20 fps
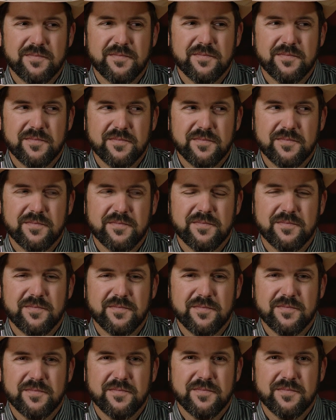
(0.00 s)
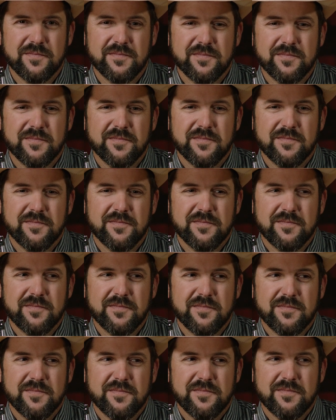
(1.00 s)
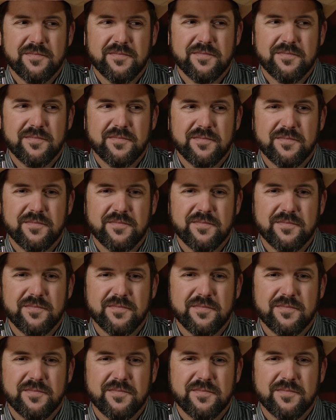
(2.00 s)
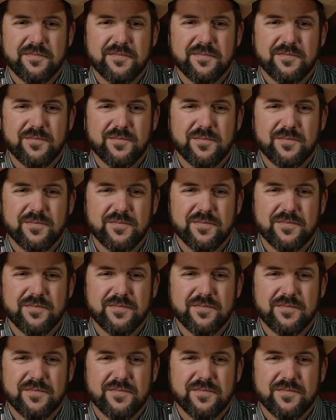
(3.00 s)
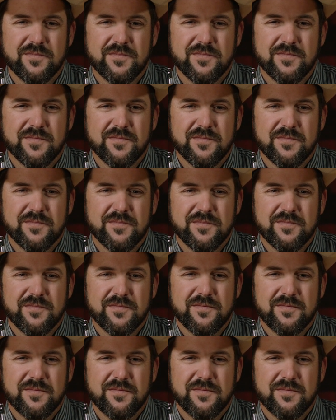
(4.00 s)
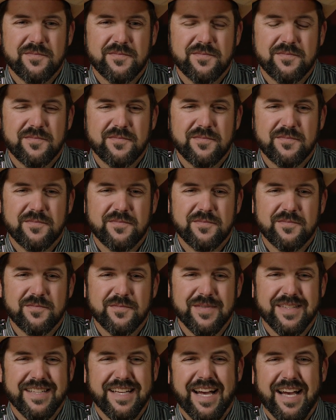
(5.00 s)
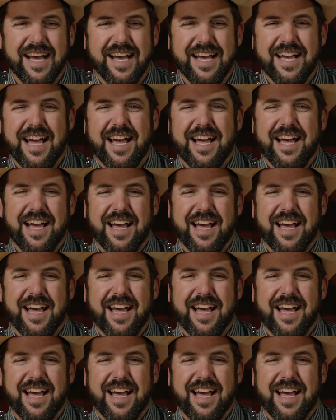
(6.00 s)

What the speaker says: (not speaking)